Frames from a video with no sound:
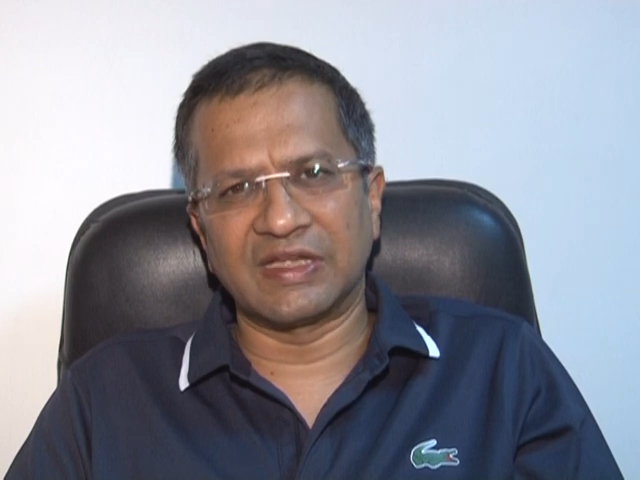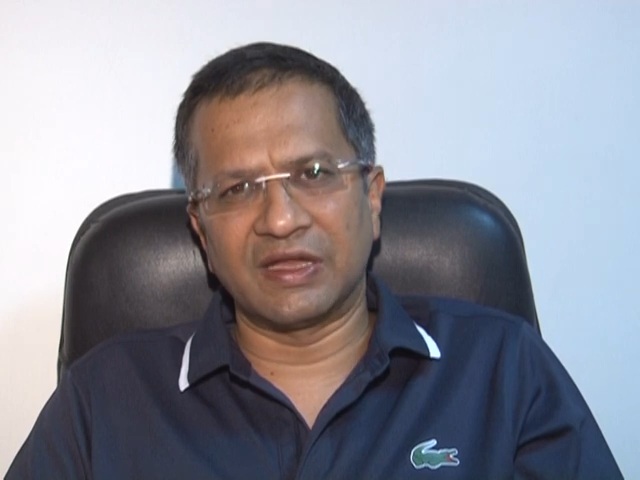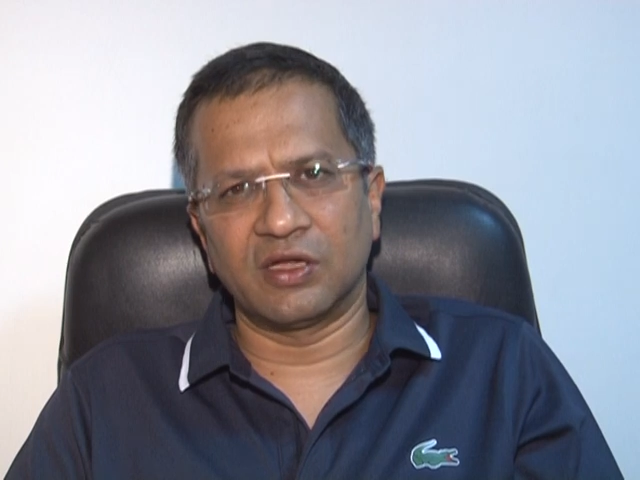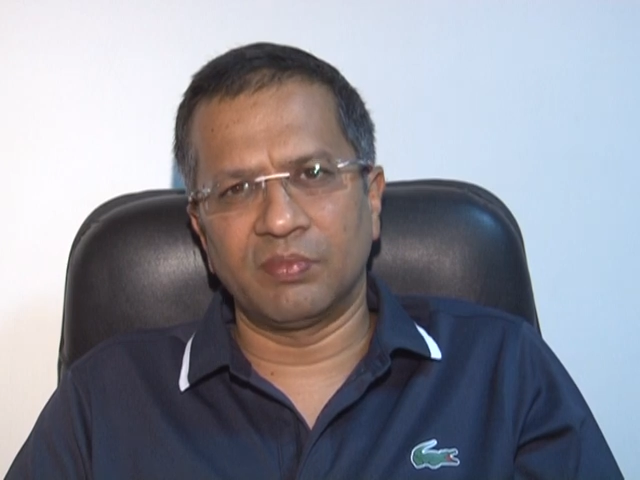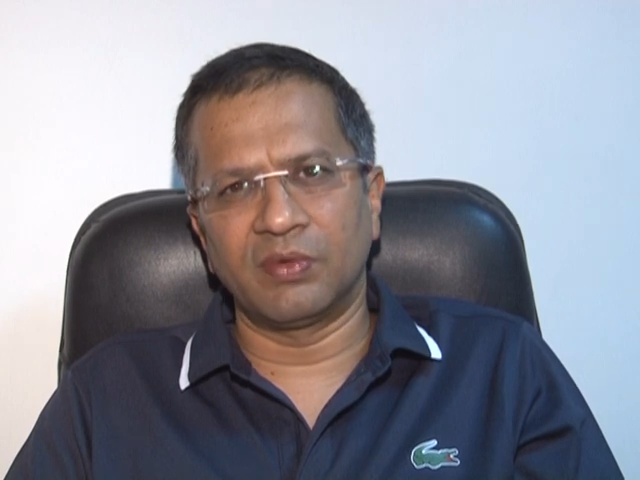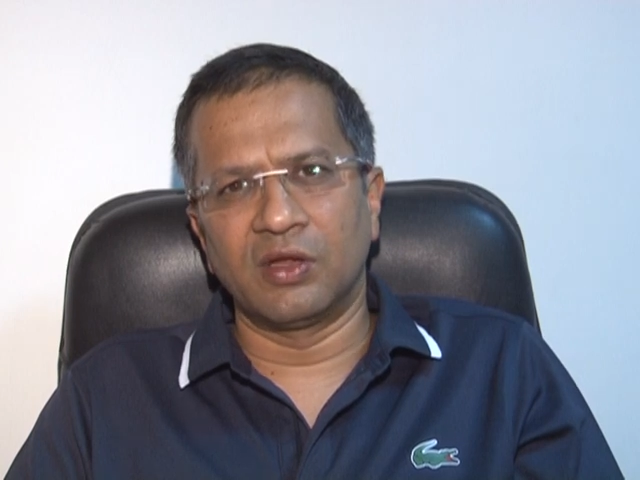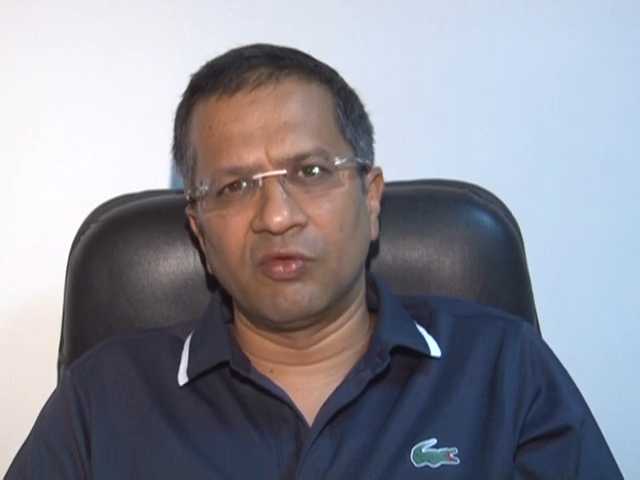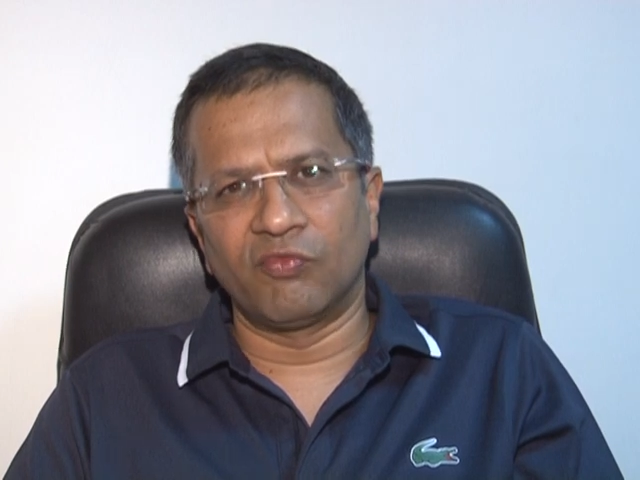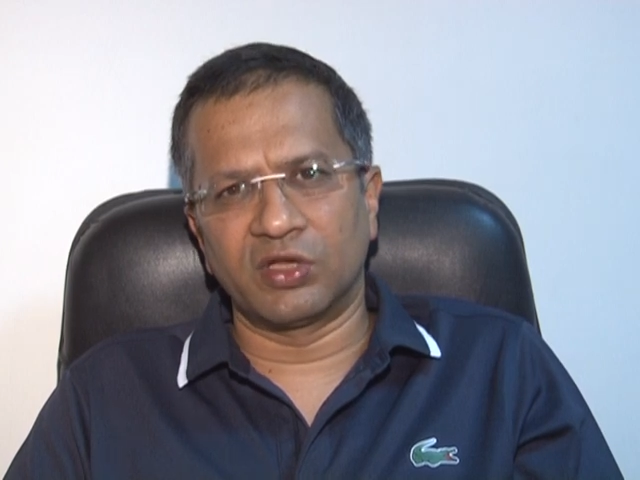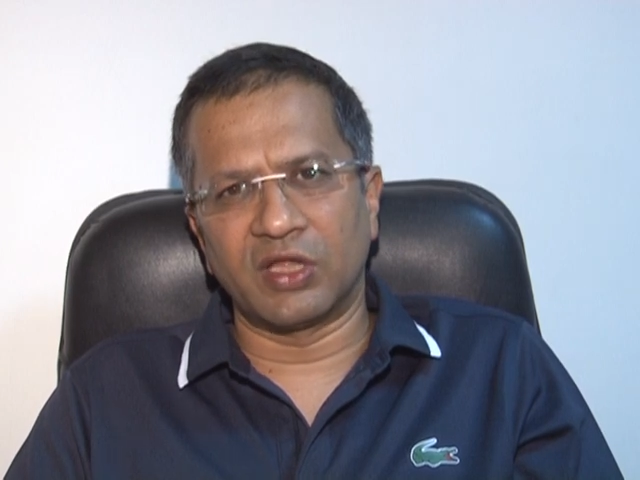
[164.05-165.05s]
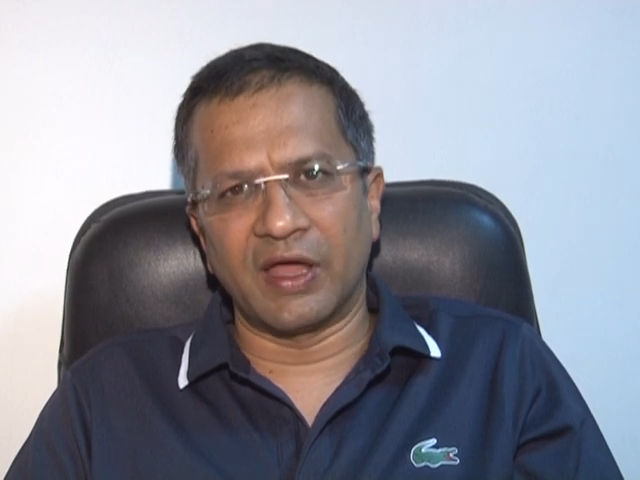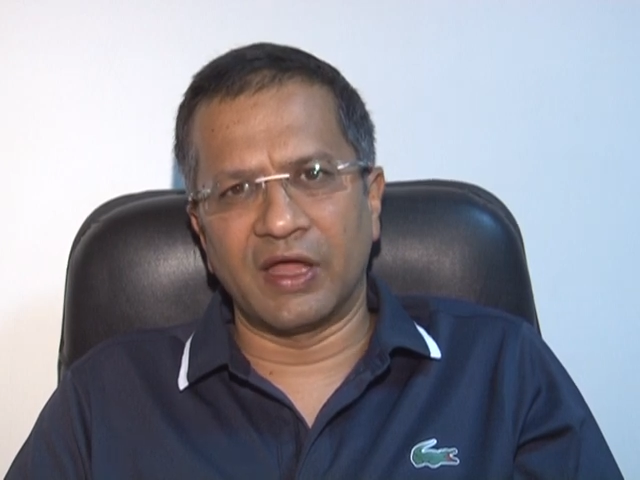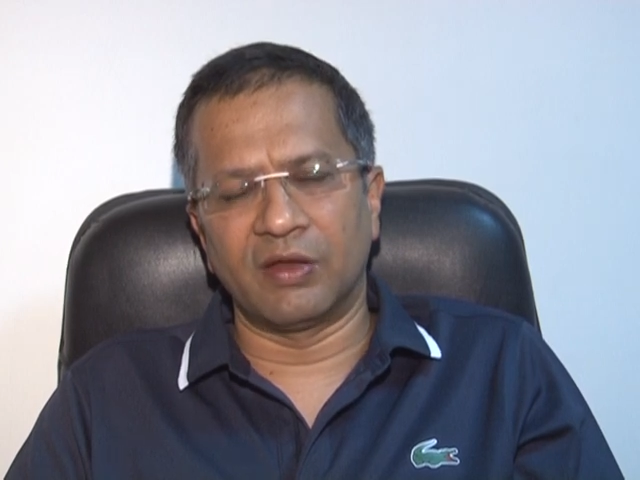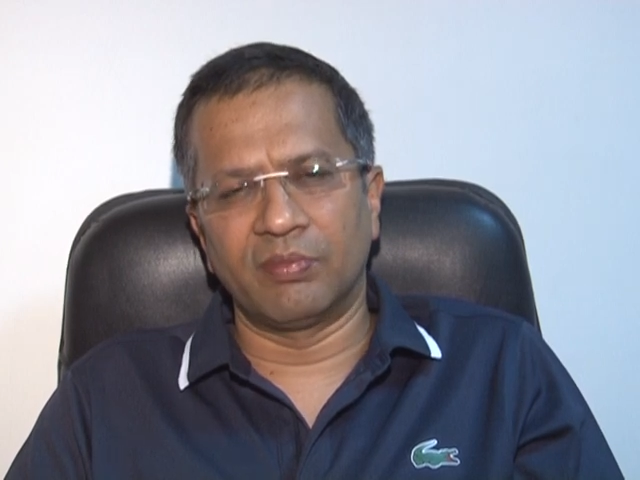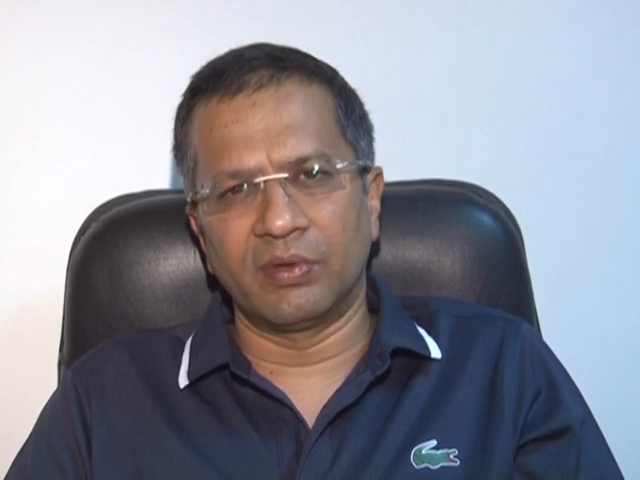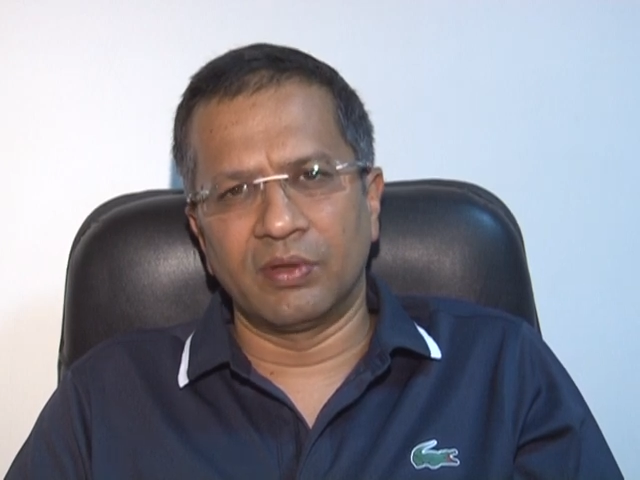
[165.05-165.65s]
setup for the help.